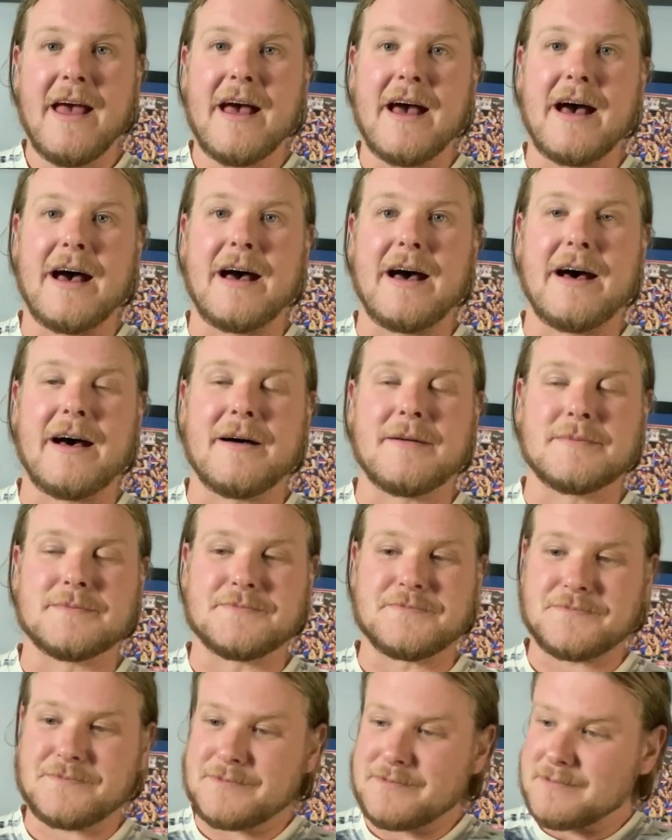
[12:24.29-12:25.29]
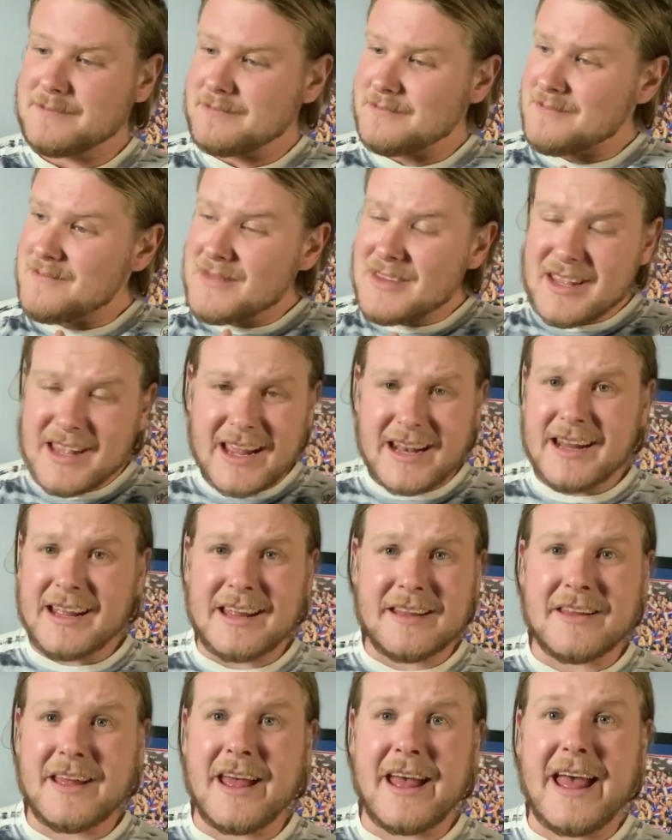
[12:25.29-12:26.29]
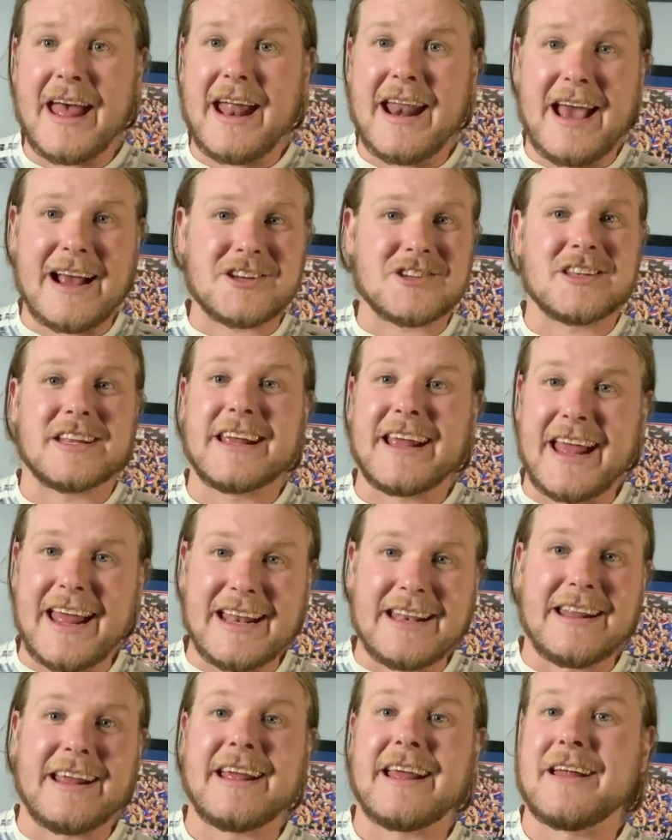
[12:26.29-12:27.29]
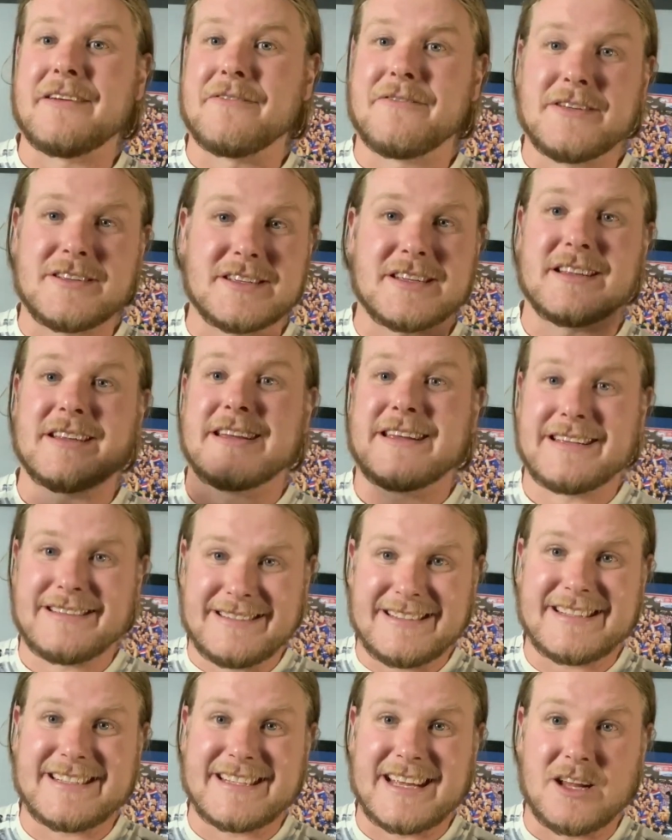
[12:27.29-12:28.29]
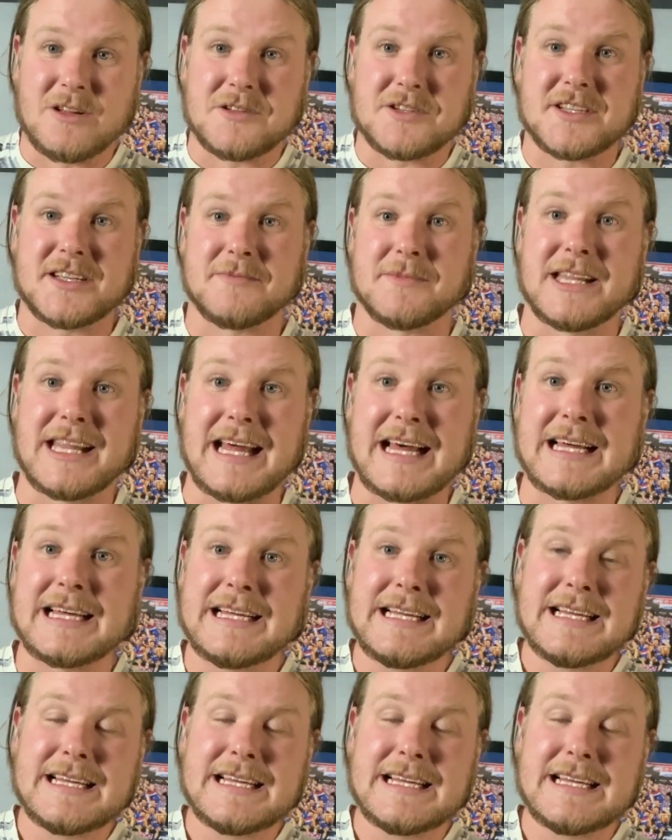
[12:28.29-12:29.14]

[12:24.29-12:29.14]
Getting in there and actually ending and physically sell similar.